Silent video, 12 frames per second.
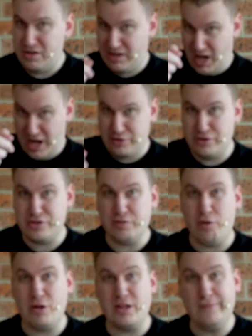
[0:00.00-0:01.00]
Cartoons
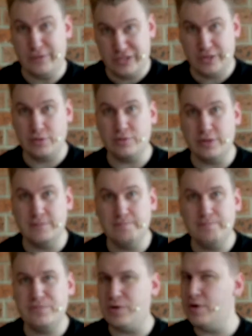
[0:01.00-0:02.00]
are only for children.
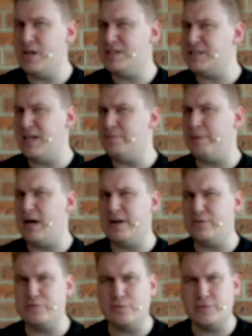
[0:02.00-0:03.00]
Don't ask South
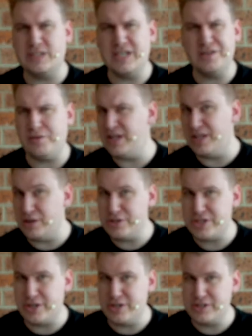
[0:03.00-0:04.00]
Park or Drawn Together or any of those
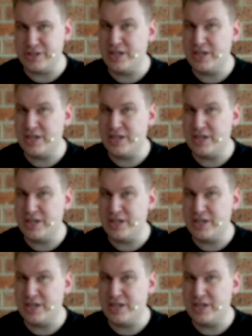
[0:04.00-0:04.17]
shows.